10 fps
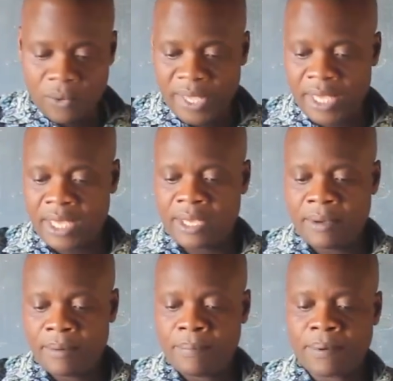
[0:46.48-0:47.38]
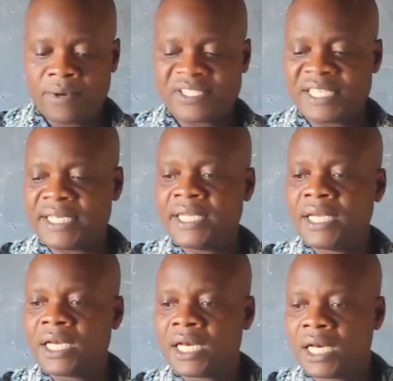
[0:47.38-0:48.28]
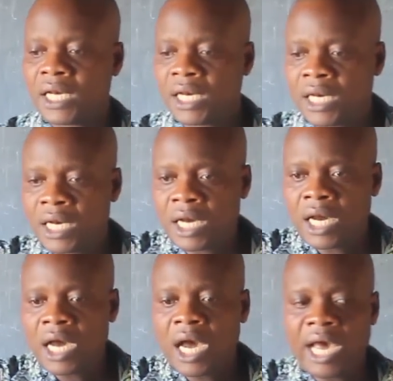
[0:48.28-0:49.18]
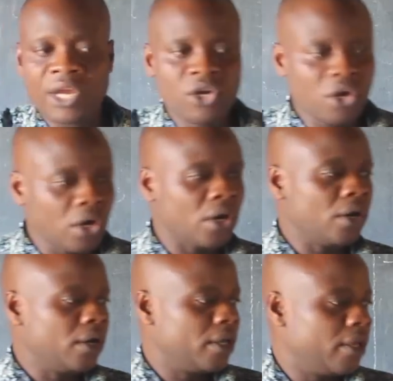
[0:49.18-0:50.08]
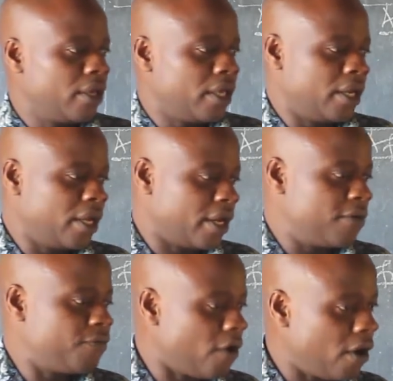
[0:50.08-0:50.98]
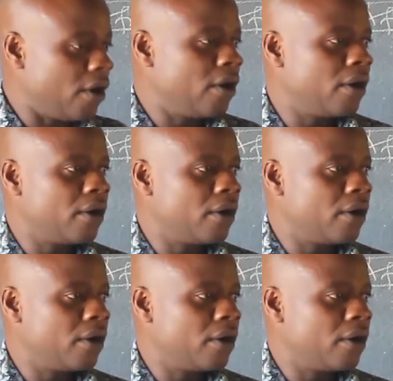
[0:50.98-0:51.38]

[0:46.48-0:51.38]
we proceed, I know in grade 4,